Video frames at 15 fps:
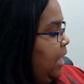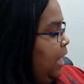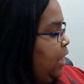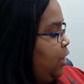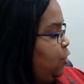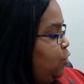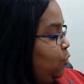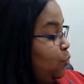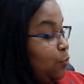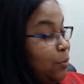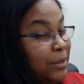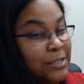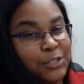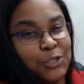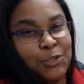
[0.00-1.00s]
and you'll
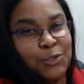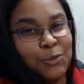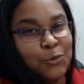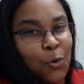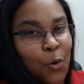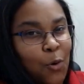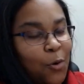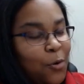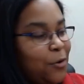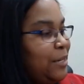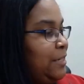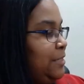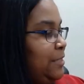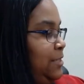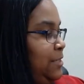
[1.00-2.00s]
read
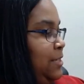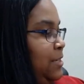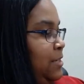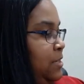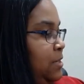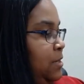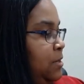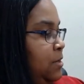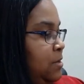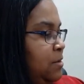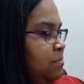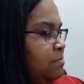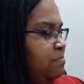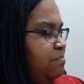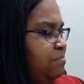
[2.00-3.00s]
stories."
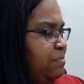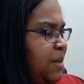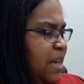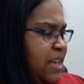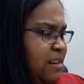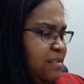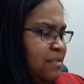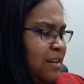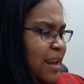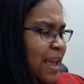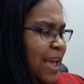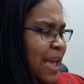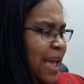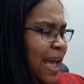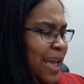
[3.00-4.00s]
"But
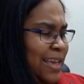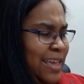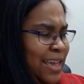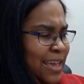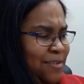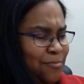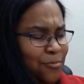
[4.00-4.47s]
I can't